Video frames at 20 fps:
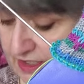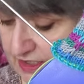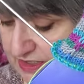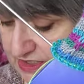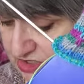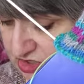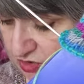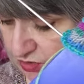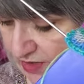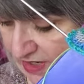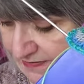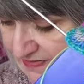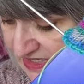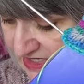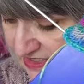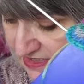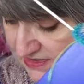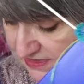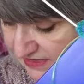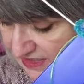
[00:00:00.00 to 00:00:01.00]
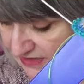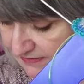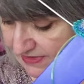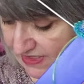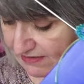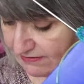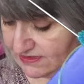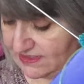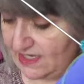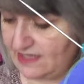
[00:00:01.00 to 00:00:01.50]
So I'm easily going to
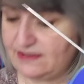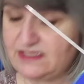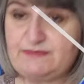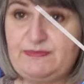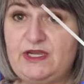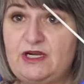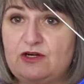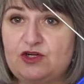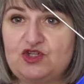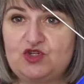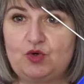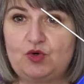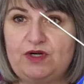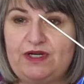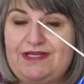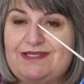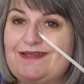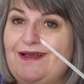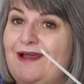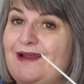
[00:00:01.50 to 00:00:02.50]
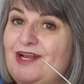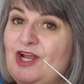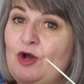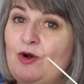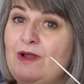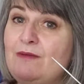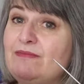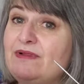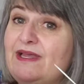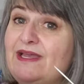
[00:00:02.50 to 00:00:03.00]
be able to get this pair of shorties. I
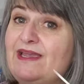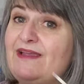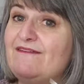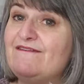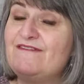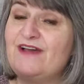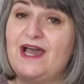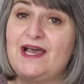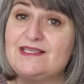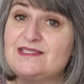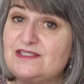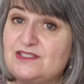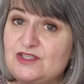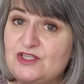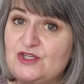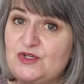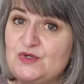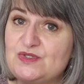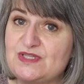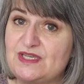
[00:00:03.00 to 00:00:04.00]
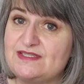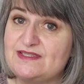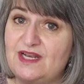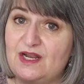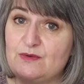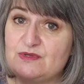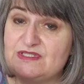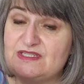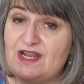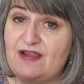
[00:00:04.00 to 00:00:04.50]
know I'm playing fast and loose. I said
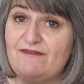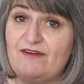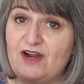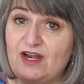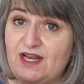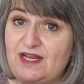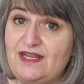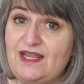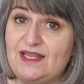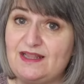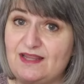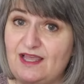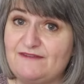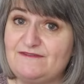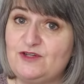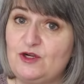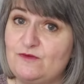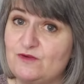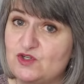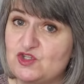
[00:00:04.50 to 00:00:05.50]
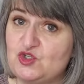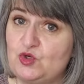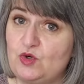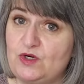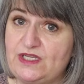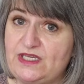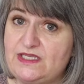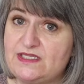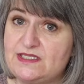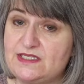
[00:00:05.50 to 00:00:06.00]
I was never going to knit leftover
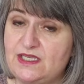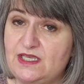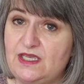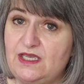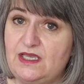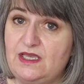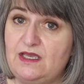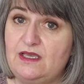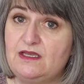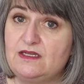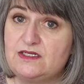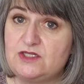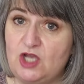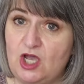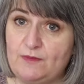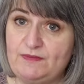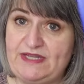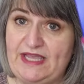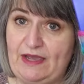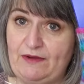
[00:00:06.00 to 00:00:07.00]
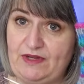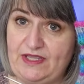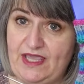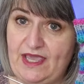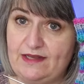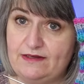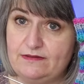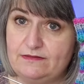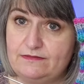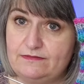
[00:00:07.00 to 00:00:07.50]
shorties top down
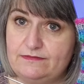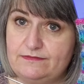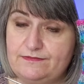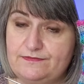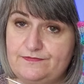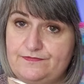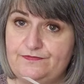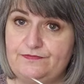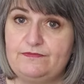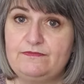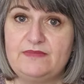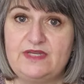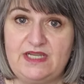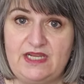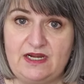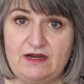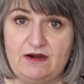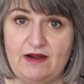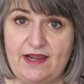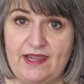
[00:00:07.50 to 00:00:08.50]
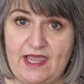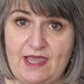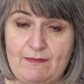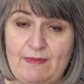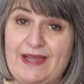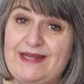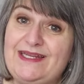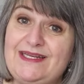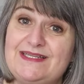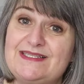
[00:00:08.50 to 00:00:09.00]
again. But here I
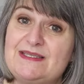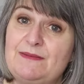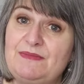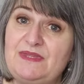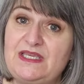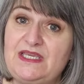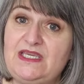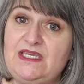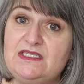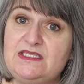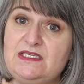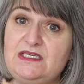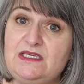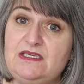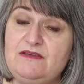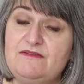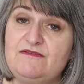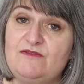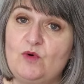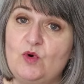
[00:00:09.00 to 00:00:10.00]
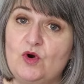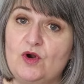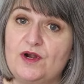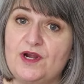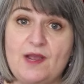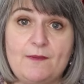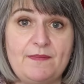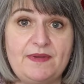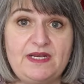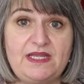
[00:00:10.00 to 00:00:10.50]
am. I needed something easy for
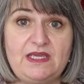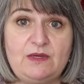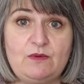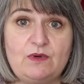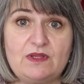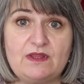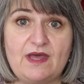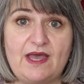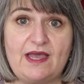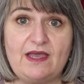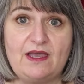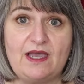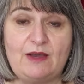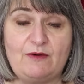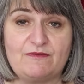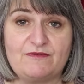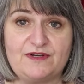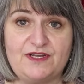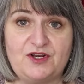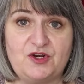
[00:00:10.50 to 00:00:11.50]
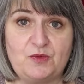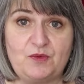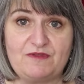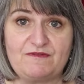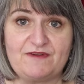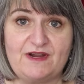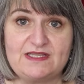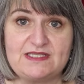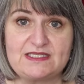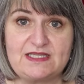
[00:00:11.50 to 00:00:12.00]
company with out for dinner
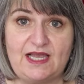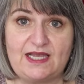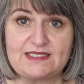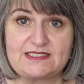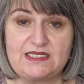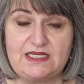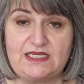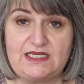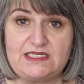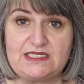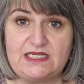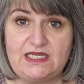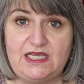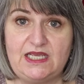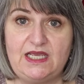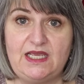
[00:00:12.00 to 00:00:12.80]
with friends last night.